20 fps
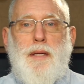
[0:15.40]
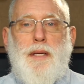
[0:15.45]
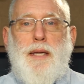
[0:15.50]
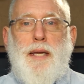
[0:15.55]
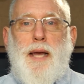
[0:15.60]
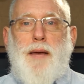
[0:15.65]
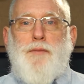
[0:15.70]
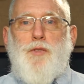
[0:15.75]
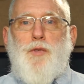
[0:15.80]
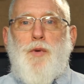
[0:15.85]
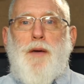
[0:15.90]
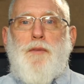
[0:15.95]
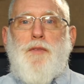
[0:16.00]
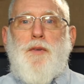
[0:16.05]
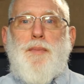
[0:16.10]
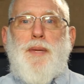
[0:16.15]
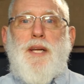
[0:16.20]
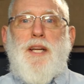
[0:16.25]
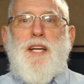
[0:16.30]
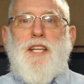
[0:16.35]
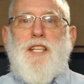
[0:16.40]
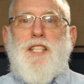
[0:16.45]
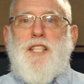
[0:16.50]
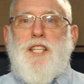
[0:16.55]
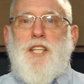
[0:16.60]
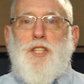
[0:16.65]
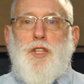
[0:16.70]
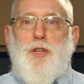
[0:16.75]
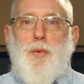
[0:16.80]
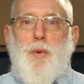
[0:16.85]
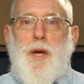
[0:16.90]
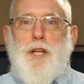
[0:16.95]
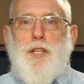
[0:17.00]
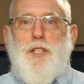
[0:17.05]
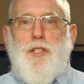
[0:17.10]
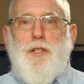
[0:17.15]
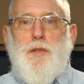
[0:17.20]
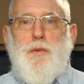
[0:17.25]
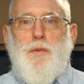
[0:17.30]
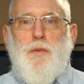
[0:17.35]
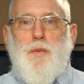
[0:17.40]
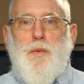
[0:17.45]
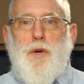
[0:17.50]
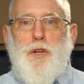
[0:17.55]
Have you ever been in a situation